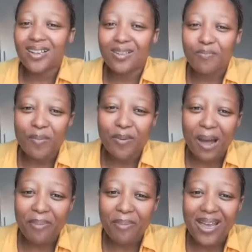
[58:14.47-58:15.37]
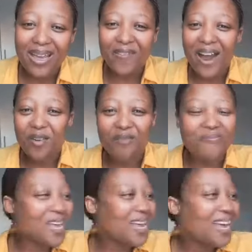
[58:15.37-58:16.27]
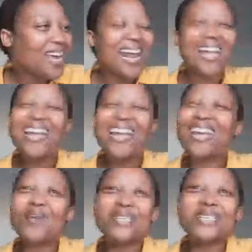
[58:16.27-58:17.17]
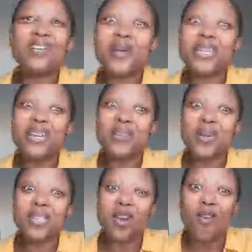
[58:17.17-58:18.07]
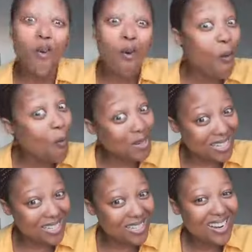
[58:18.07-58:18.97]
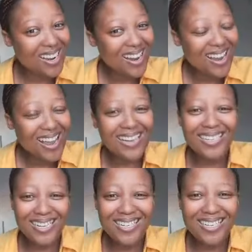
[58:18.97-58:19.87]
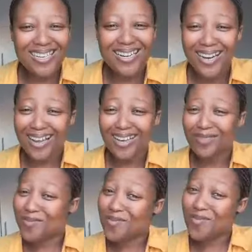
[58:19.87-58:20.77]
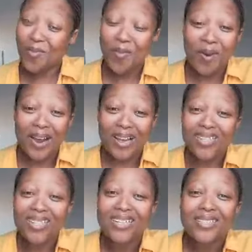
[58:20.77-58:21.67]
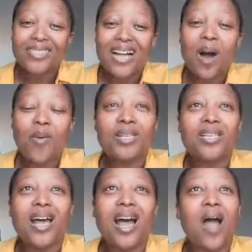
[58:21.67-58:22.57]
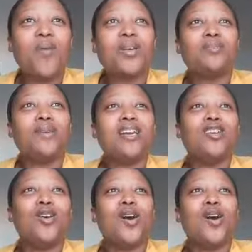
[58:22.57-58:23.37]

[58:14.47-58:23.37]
people are making fun of me. Like it was a lot. At 16, thank you guys. I was being